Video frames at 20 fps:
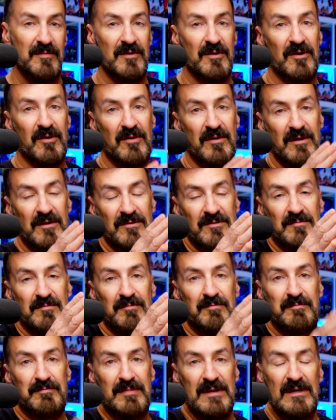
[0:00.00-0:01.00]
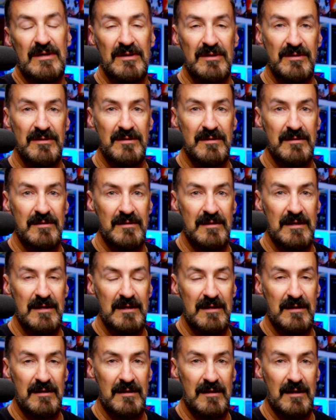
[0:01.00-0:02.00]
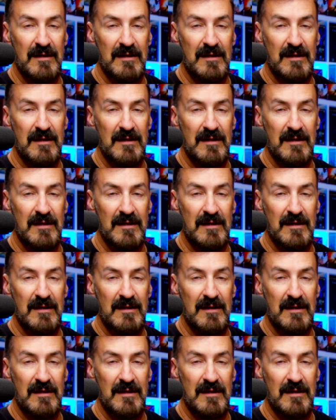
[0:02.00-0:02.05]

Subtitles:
they're going to build in